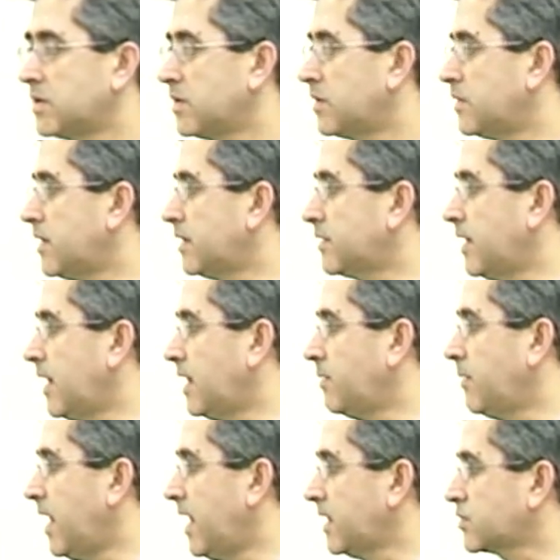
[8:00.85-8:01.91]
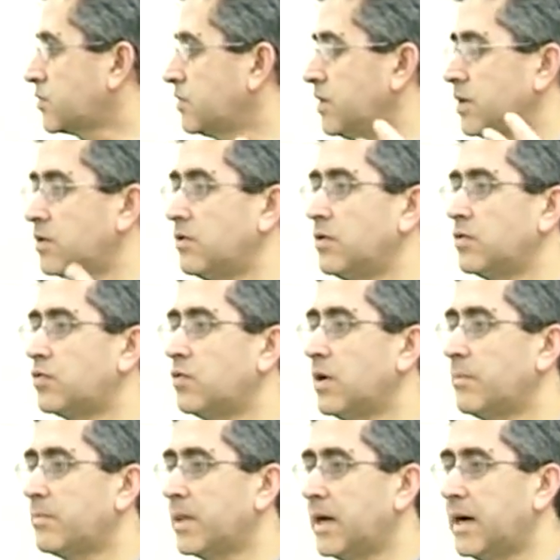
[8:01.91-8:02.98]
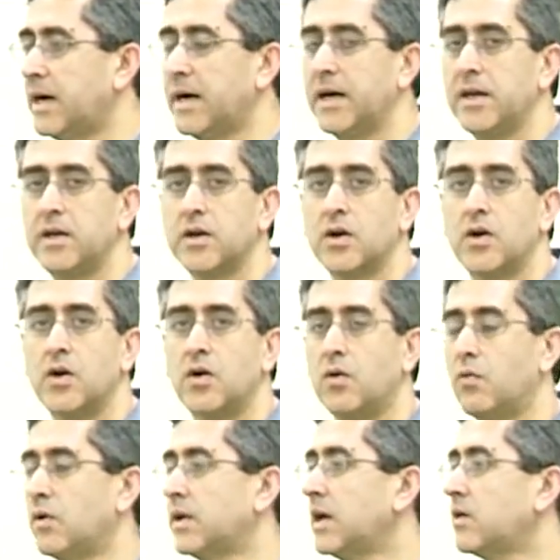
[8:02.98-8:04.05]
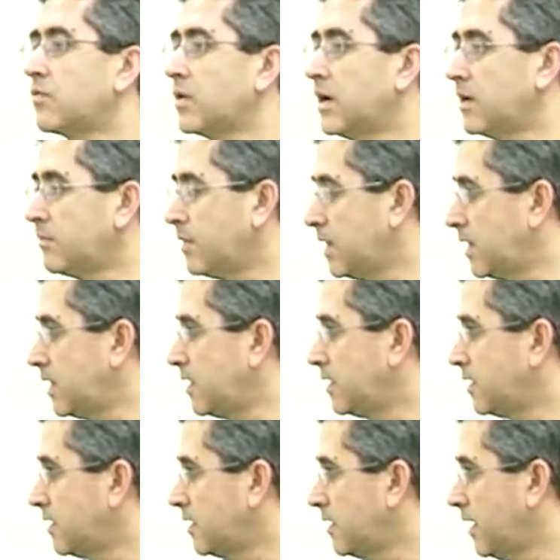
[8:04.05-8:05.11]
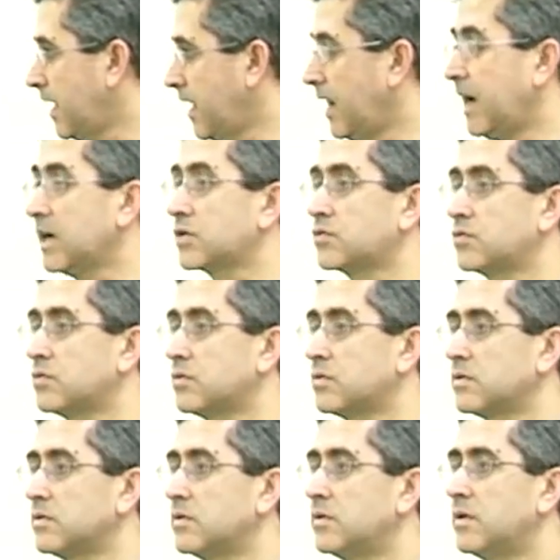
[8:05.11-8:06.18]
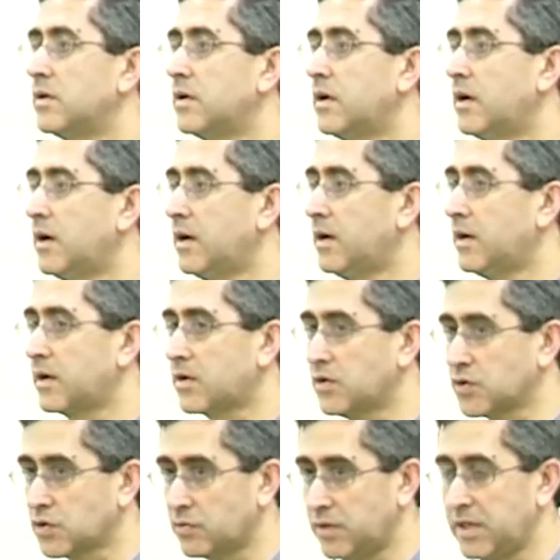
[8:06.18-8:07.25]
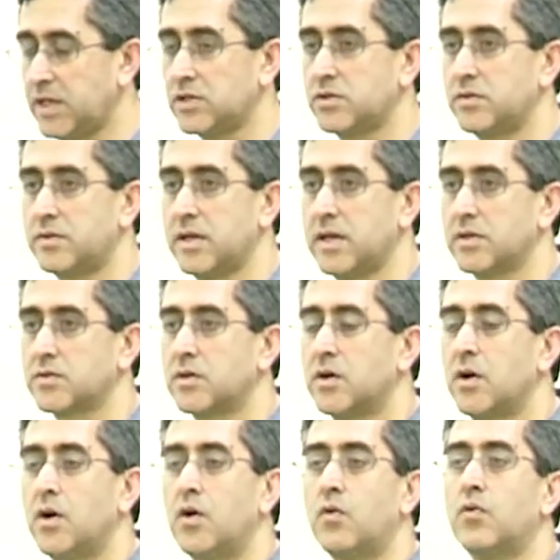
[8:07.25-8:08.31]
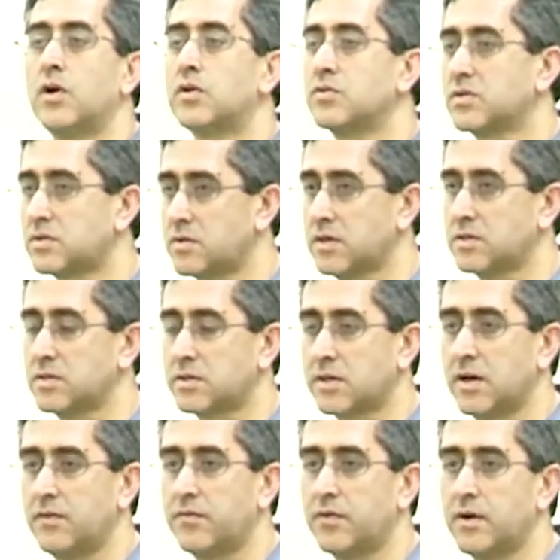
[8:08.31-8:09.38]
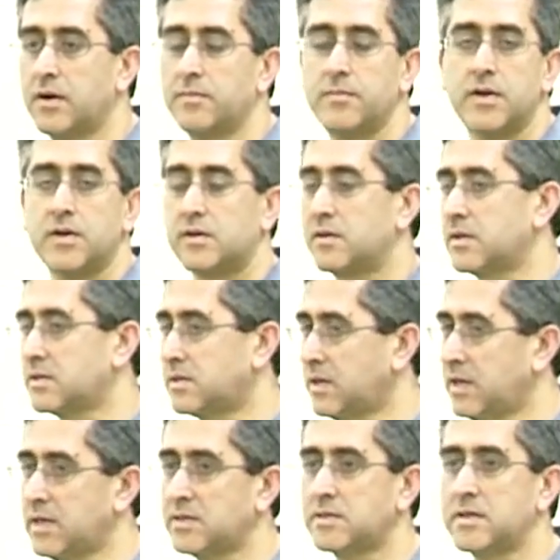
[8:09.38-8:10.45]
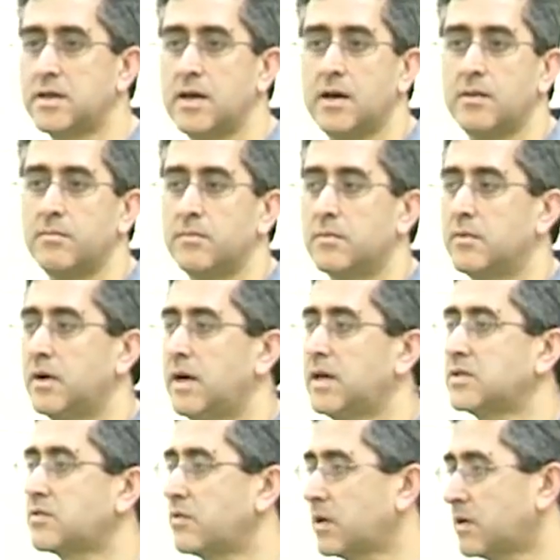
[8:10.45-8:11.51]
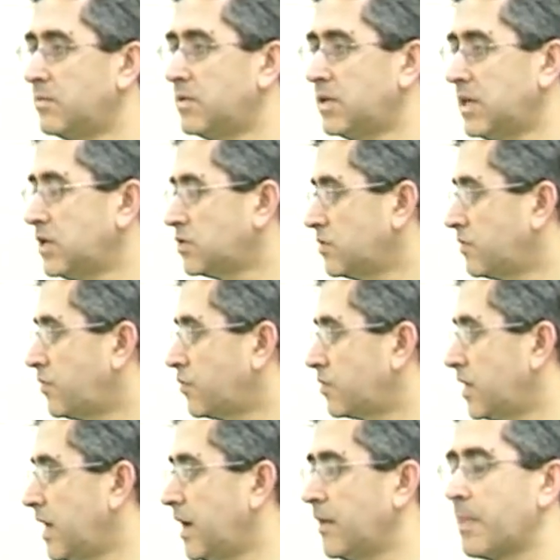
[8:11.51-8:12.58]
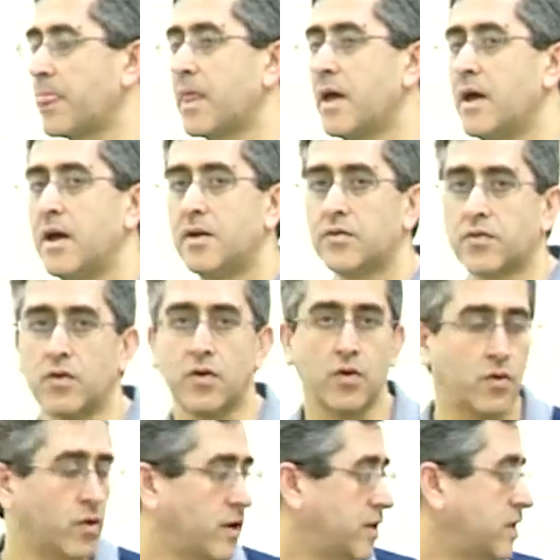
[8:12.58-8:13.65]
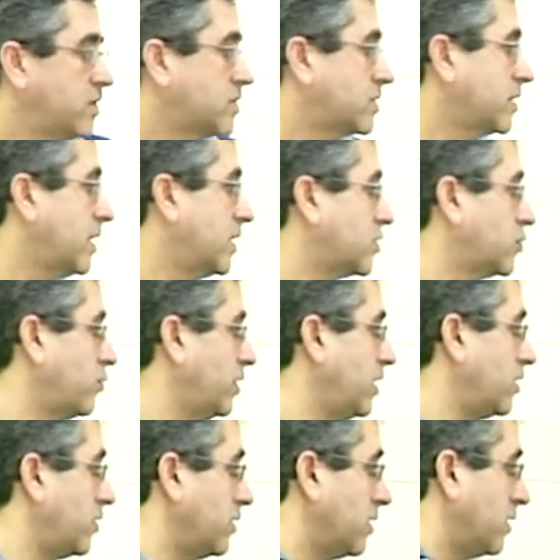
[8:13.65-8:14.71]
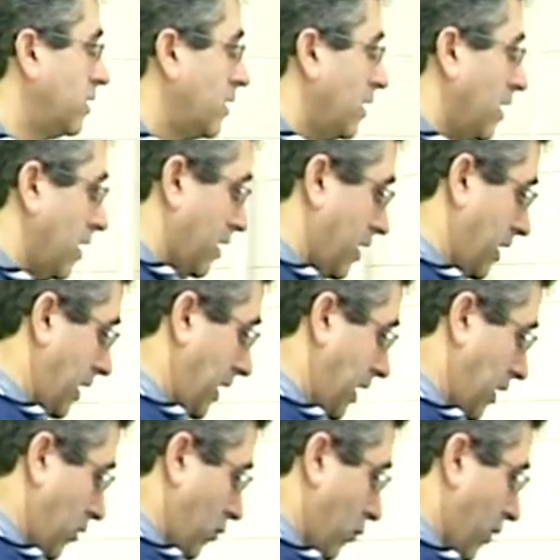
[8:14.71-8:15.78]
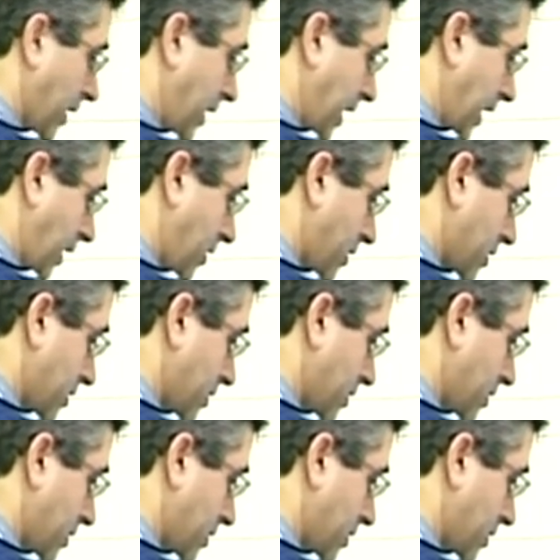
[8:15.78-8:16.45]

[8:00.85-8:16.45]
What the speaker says: that I am actually going to apply when I run my actual consolidation test. Where those stresses come from, the ASTM has a recommendation for that. So it starts with a 1/8